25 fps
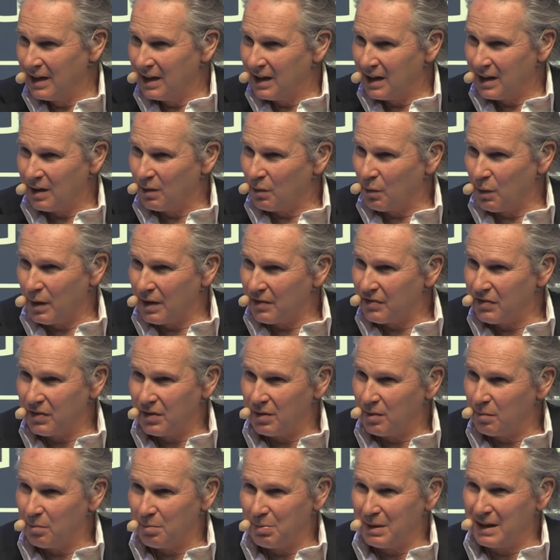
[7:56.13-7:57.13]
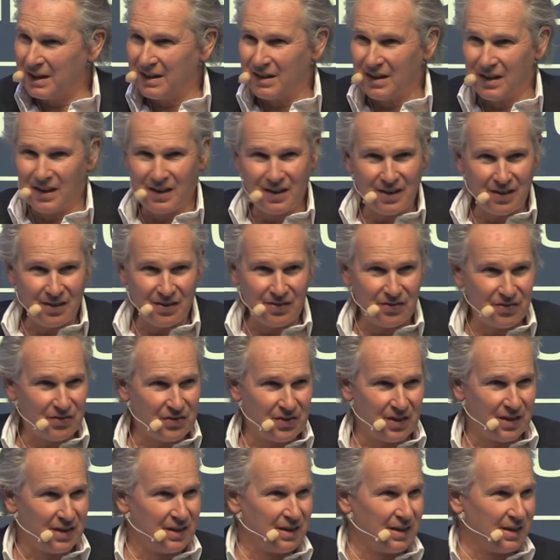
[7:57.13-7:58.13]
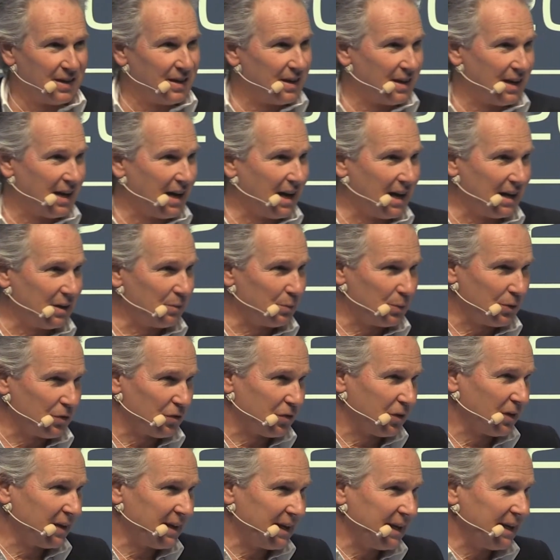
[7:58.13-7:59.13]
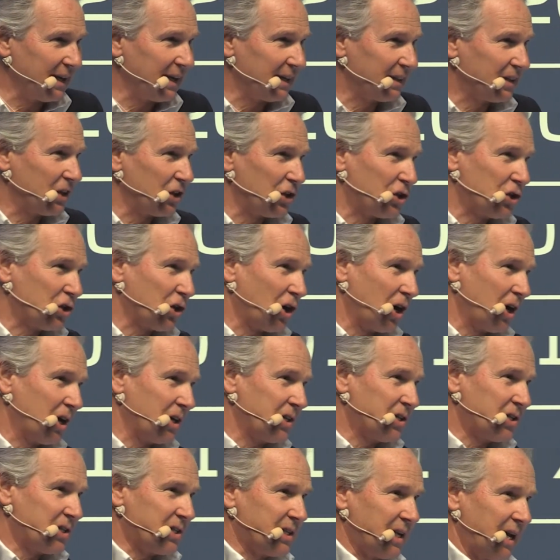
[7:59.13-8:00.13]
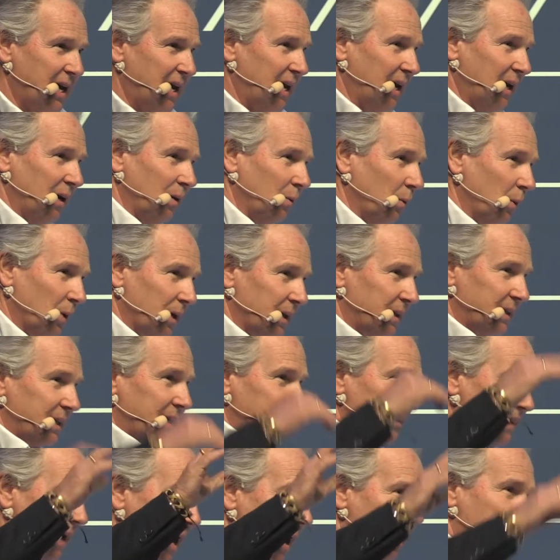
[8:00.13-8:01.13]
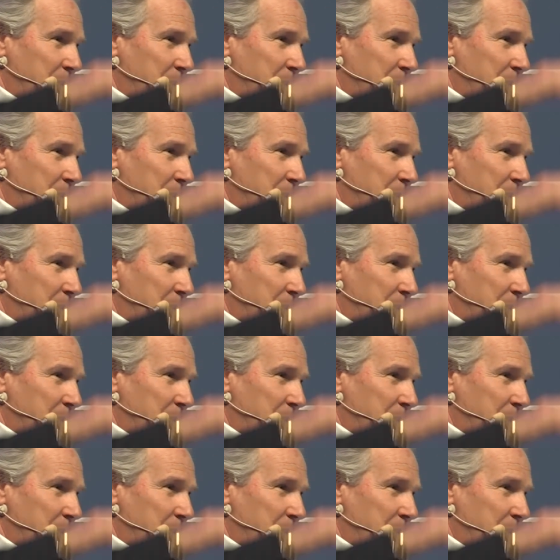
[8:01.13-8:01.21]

It wasn't because I was looking at the charts saying we're at the top